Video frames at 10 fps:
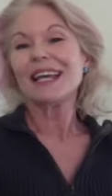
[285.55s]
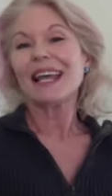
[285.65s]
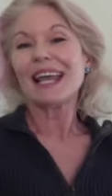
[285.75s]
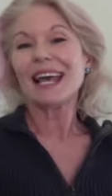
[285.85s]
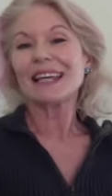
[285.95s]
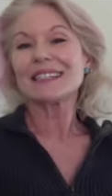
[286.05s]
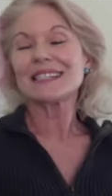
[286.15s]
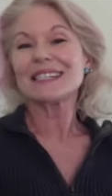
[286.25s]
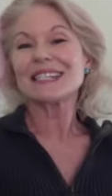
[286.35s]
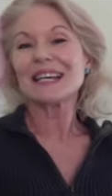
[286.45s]

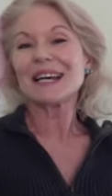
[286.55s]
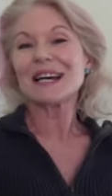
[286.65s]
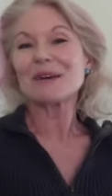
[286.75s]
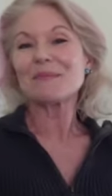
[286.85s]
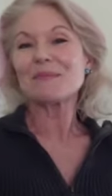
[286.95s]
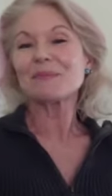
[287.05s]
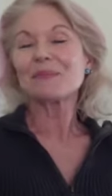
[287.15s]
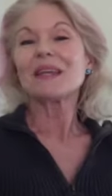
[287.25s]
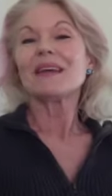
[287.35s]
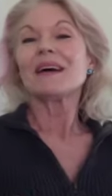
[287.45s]
And
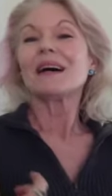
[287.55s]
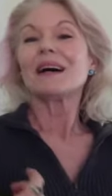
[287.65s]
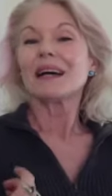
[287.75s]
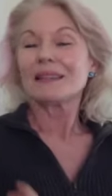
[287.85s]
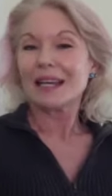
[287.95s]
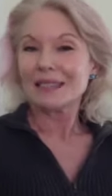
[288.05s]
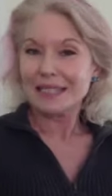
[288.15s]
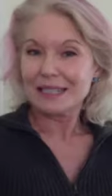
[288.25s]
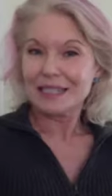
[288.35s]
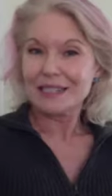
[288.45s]
I then
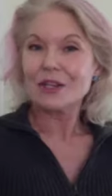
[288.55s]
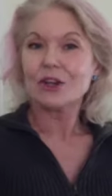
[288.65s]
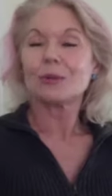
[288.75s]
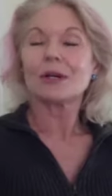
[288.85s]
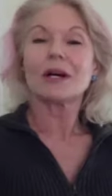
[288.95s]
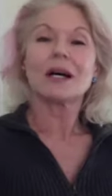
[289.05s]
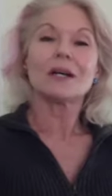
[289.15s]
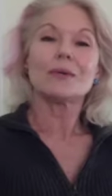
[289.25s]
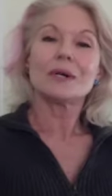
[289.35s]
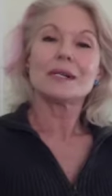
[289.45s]
did get sober.
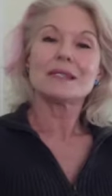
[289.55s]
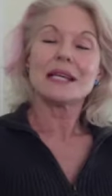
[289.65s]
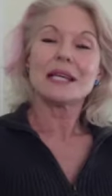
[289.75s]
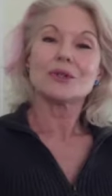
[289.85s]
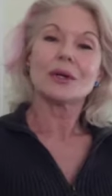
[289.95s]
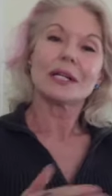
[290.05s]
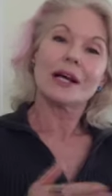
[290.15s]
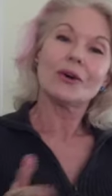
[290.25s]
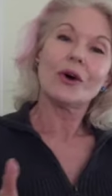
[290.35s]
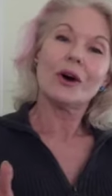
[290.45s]
I was a drug and
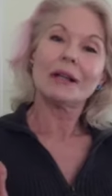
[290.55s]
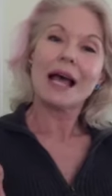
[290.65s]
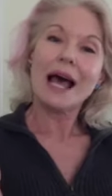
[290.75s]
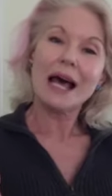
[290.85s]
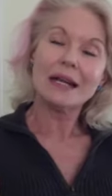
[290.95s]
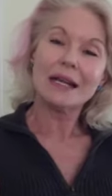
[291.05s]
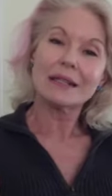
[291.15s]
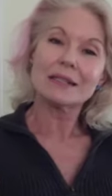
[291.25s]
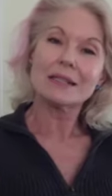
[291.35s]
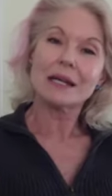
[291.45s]
alcohol
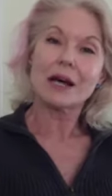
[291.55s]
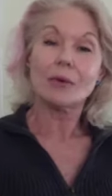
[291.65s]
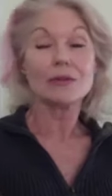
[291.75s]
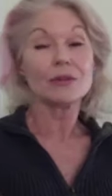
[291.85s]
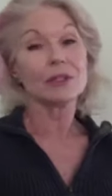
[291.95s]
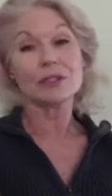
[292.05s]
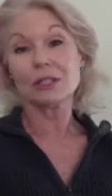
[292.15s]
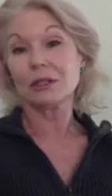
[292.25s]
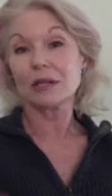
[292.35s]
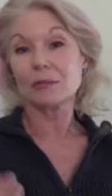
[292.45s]
addict. However,
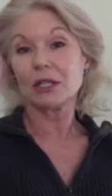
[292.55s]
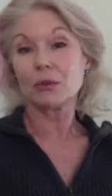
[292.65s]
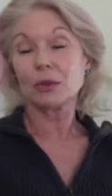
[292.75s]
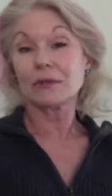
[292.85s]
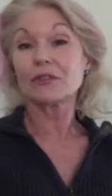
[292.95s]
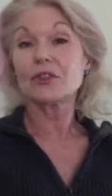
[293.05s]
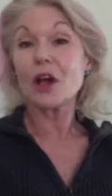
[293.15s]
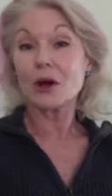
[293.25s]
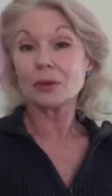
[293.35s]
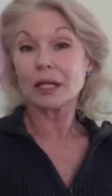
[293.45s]
to look at me, you wouldn't have
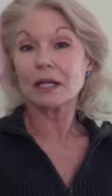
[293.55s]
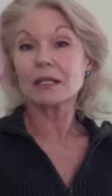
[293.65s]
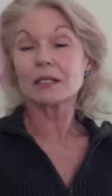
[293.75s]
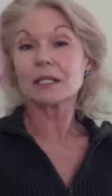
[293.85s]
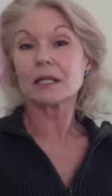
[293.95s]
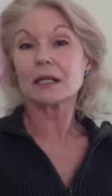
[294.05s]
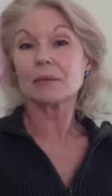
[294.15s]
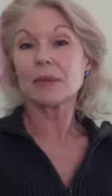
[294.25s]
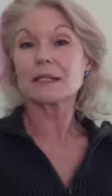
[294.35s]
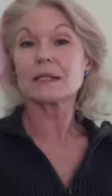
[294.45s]
known it.
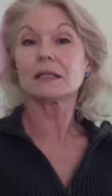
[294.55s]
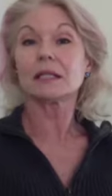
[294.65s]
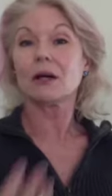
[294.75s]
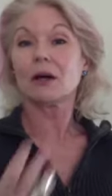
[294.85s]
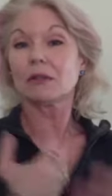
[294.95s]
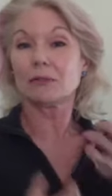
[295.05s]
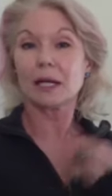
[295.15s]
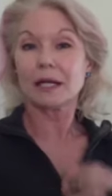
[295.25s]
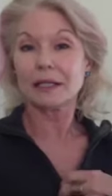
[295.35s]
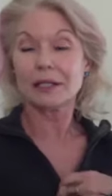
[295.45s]
Basically, all of
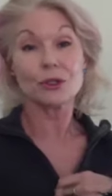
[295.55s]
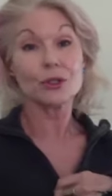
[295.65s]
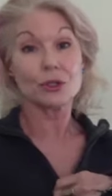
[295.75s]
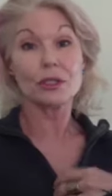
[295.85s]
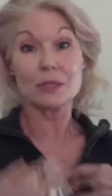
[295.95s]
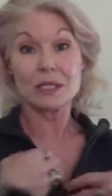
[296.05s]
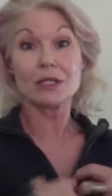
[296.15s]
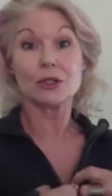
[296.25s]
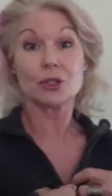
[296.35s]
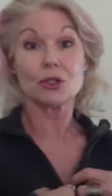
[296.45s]
my inner
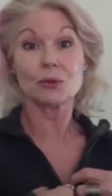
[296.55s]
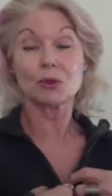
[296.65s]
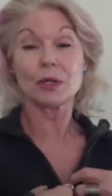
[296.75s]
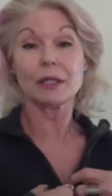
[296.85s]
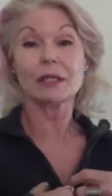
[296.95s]
turmoil.